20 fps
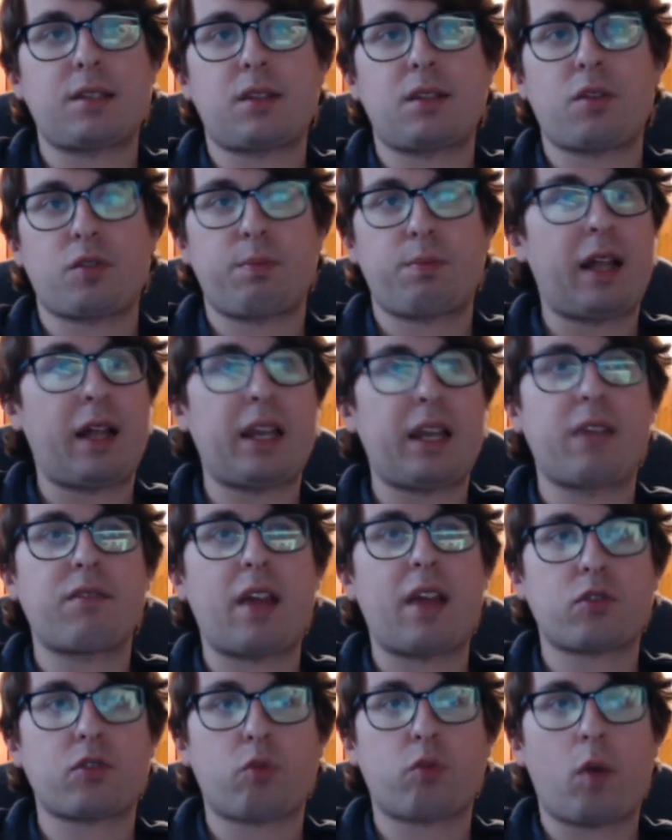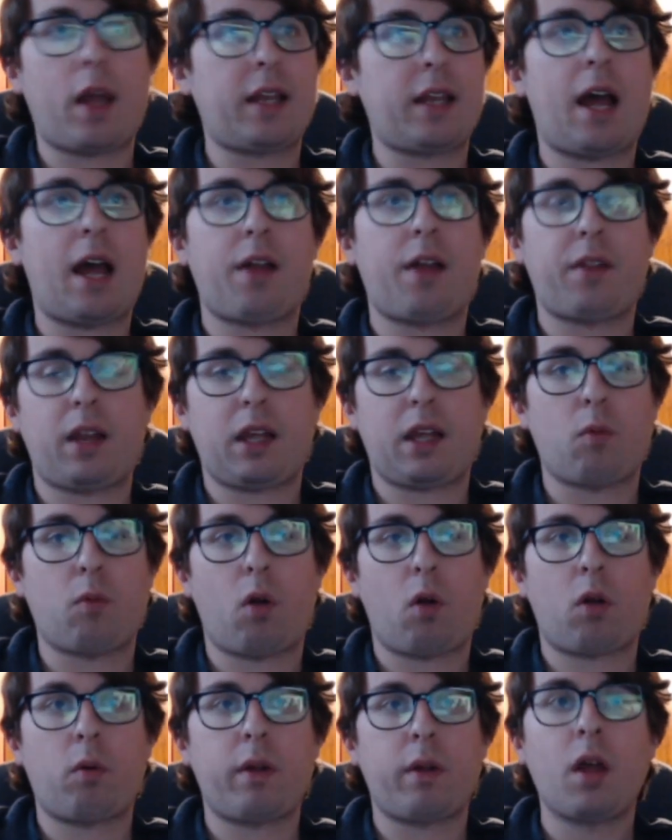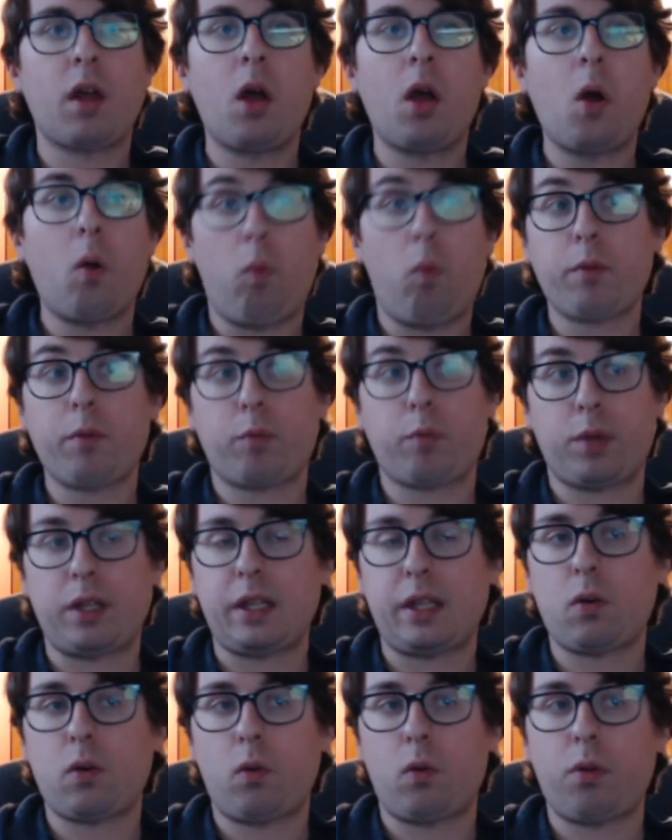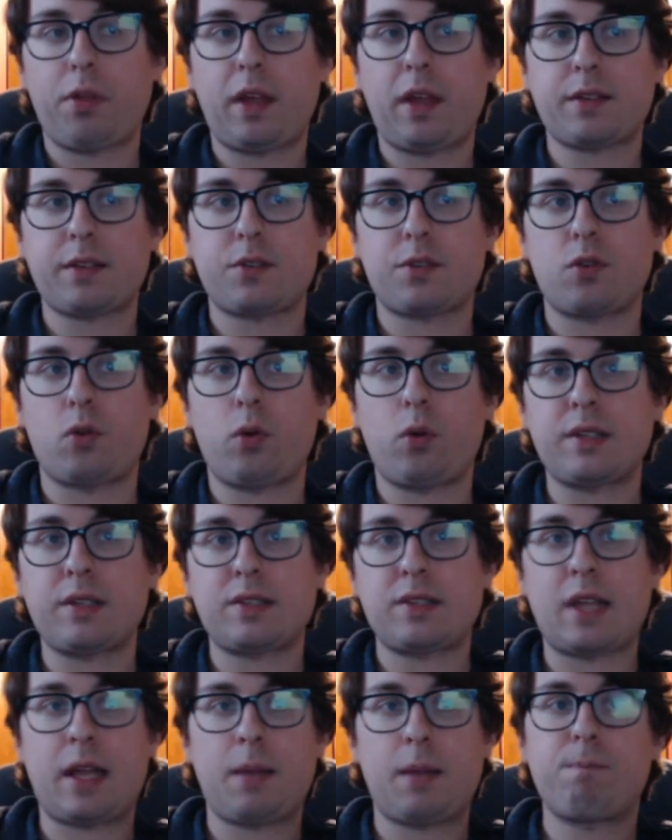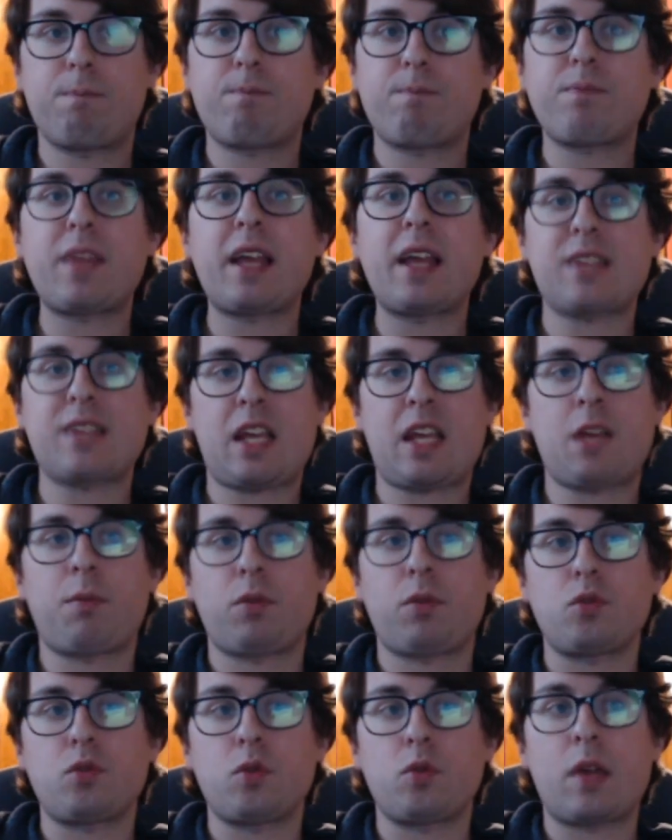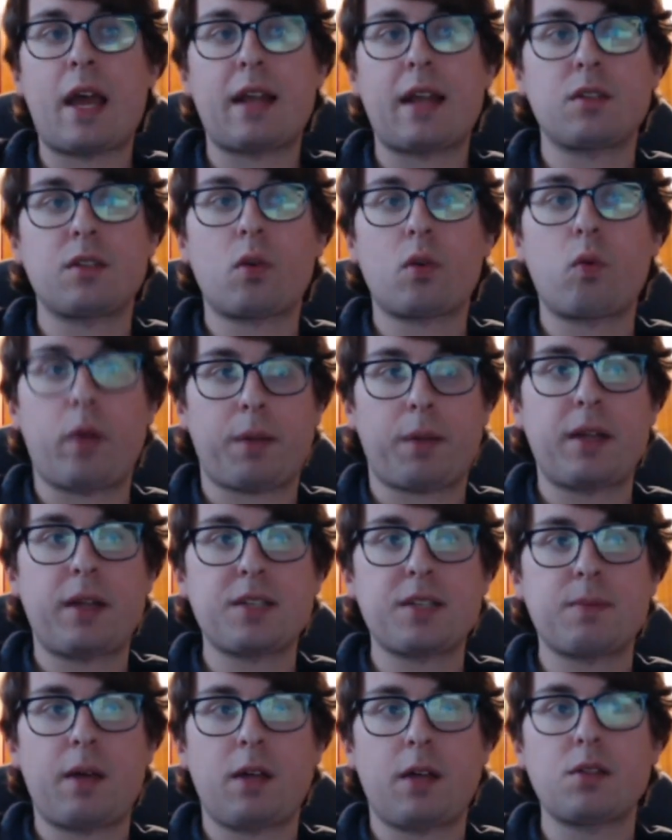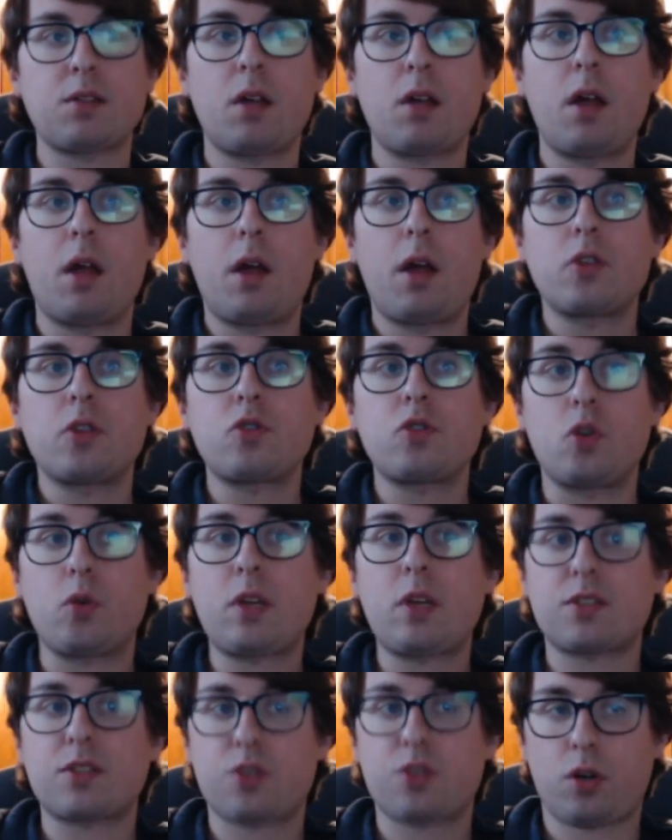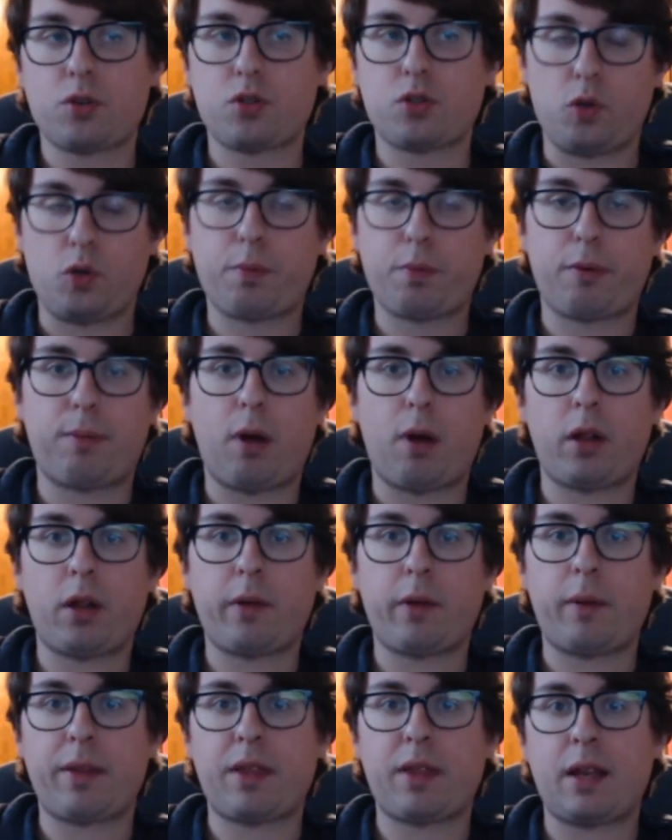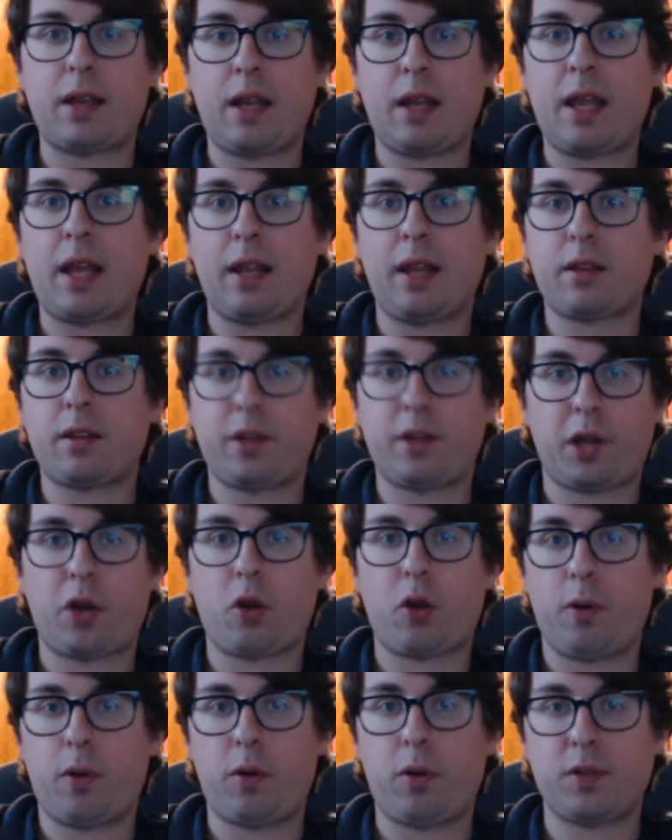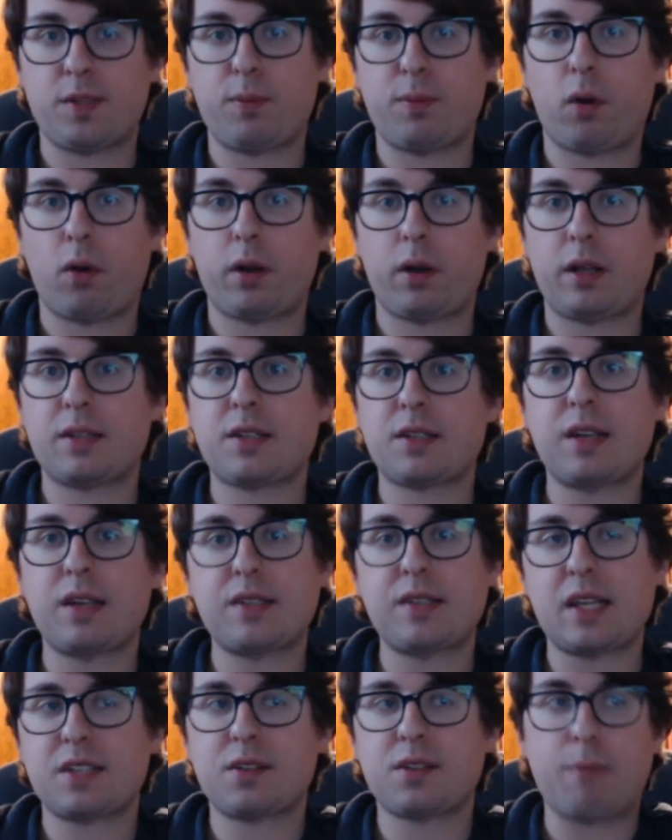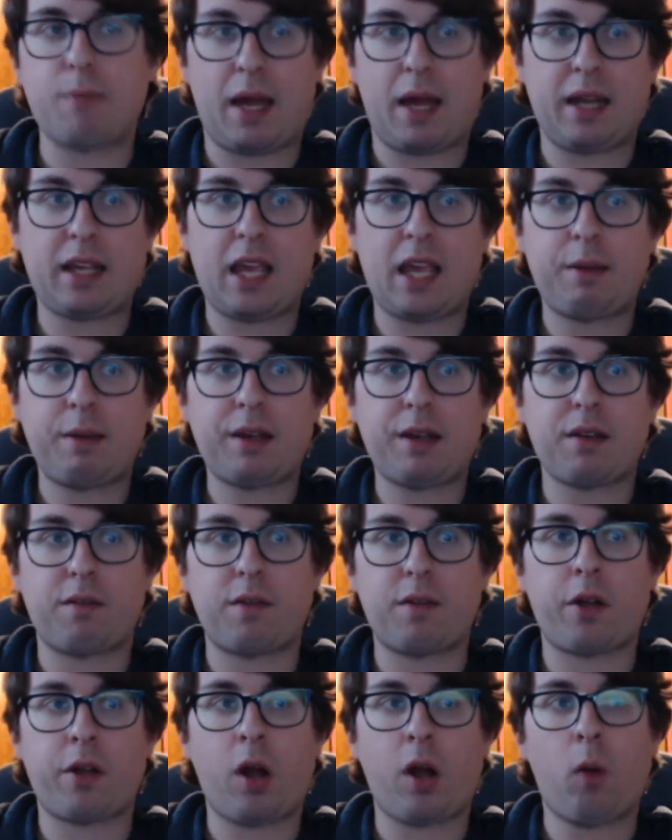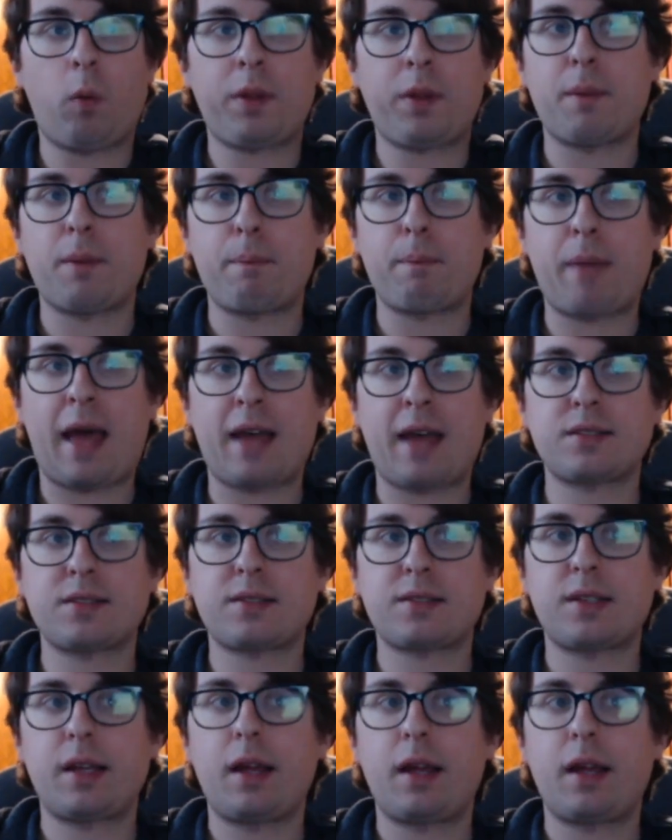there's plenty of decks right now that I can work with. One really cool thing too is that it's able to get quick play spells, so you can search Super Poly with it and clear your opponent's board. It's going to take some metagaming to figure out what the best